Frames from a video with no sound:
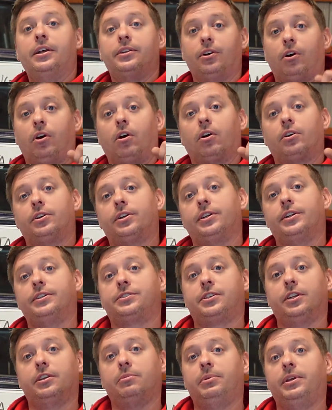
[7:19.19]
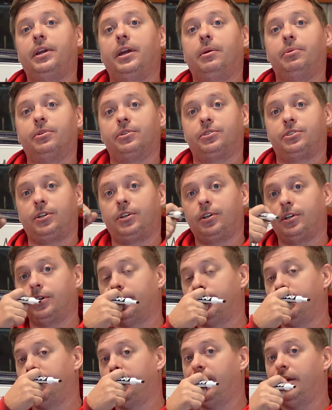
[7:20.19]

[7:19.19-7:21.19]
the harder it's gonna be able to turn